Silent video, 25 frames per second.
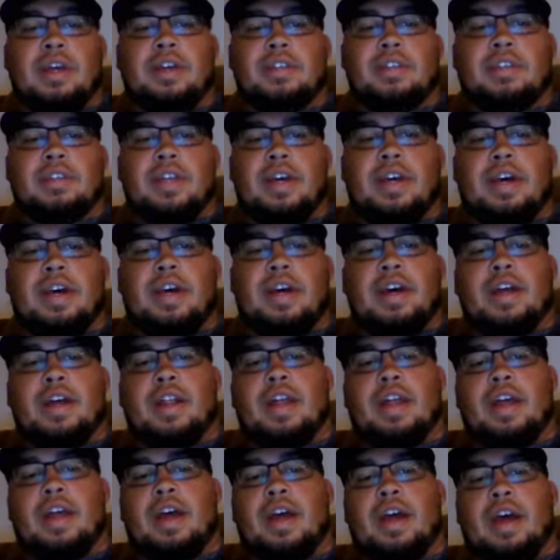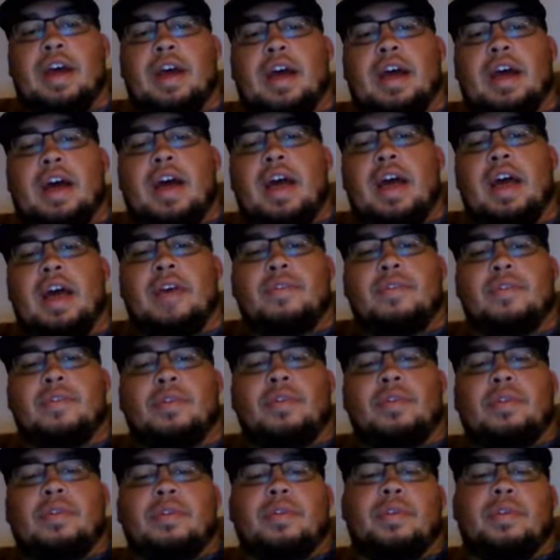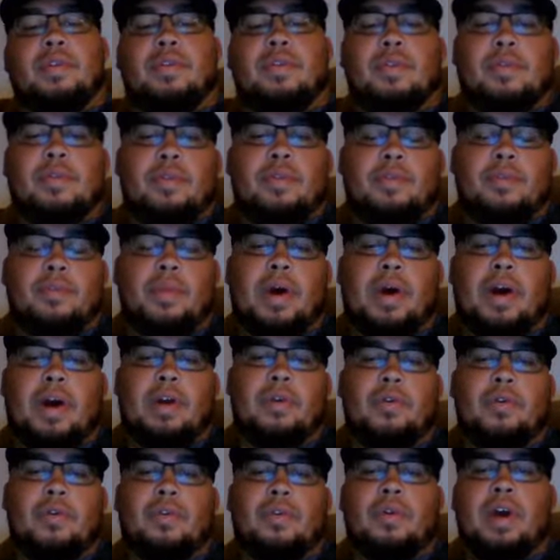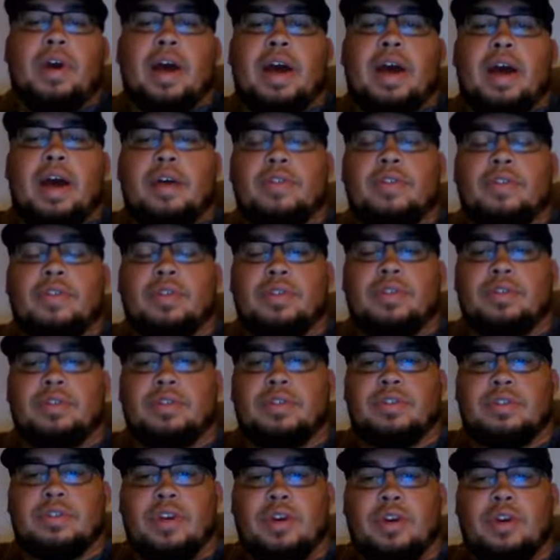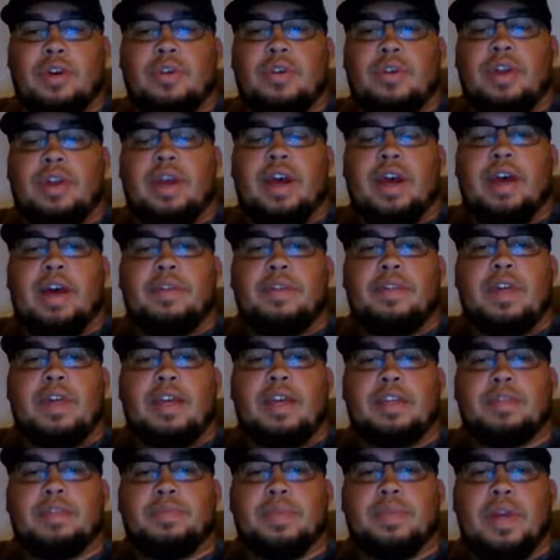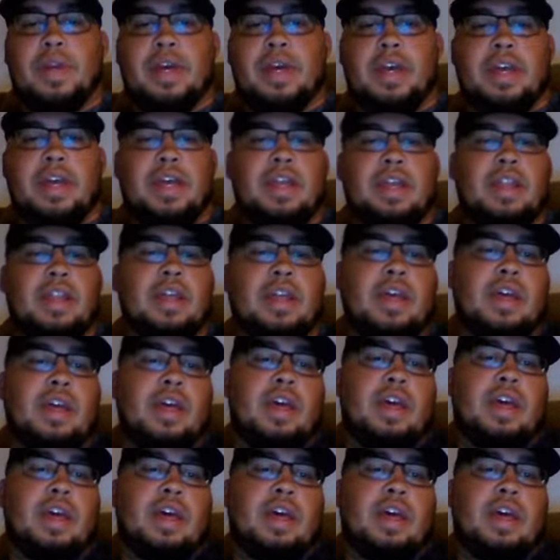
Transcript: is that I have to model, I have to show, and I have to explain